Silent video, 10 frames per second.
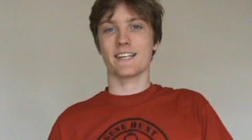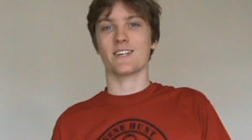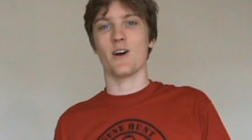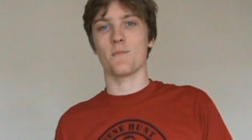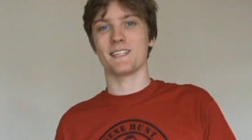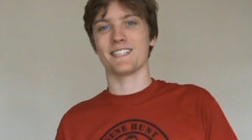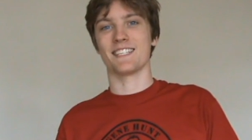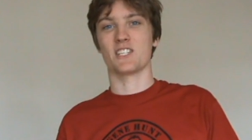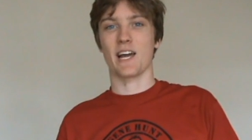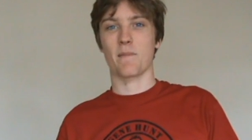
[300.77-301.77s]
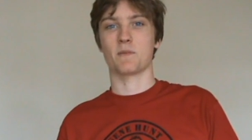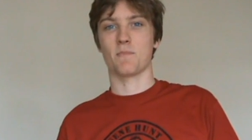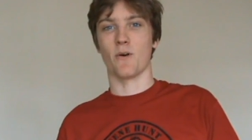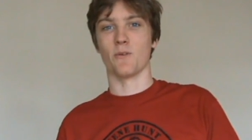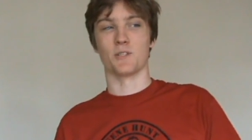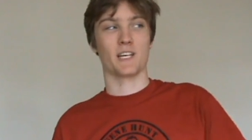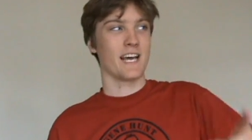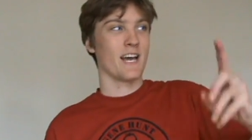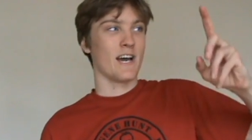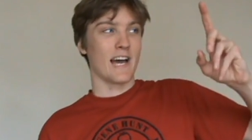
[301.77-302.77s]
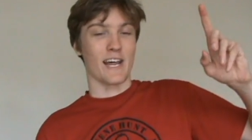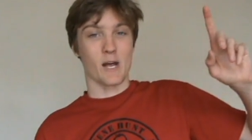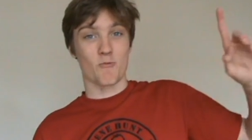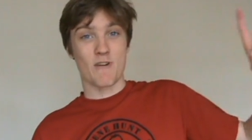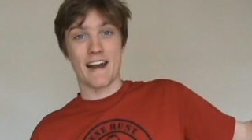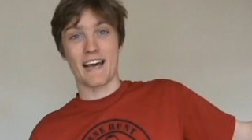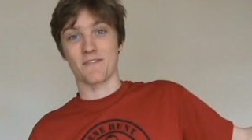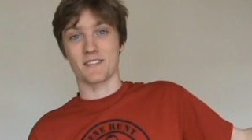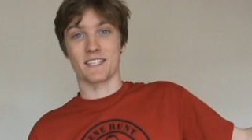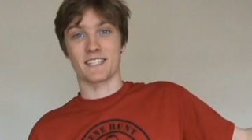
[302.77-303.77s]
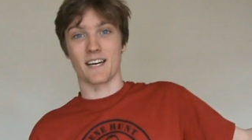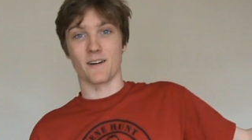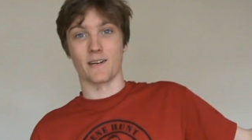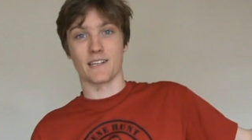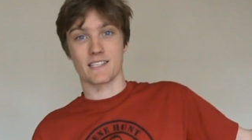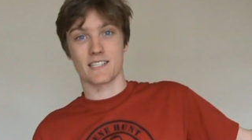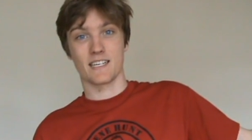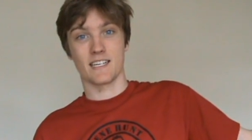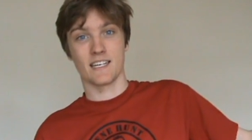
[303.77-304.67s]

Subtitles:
turned into James Bond and I ran after the terrorist.